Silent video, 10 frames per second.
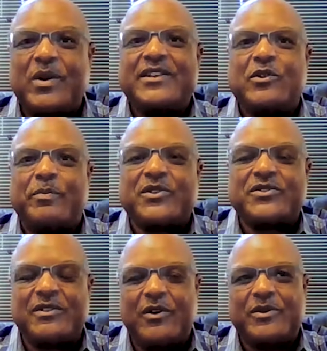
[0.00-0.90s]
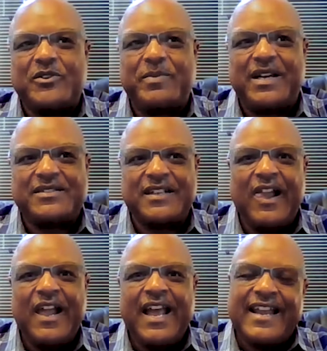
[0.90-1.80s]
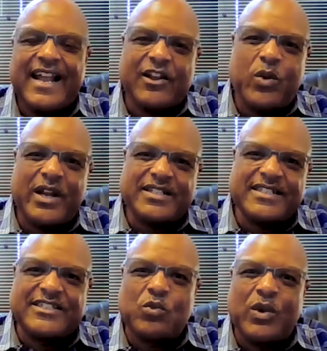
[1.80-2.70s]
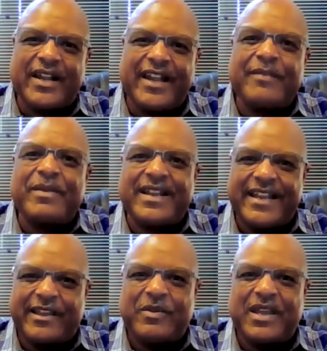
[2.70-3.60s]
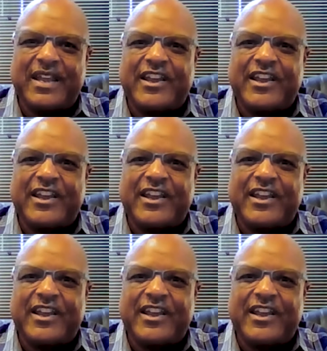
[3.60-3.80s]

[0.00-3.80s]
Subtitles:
one of your personal homeowner's policy. Now, the question is what limit it could be.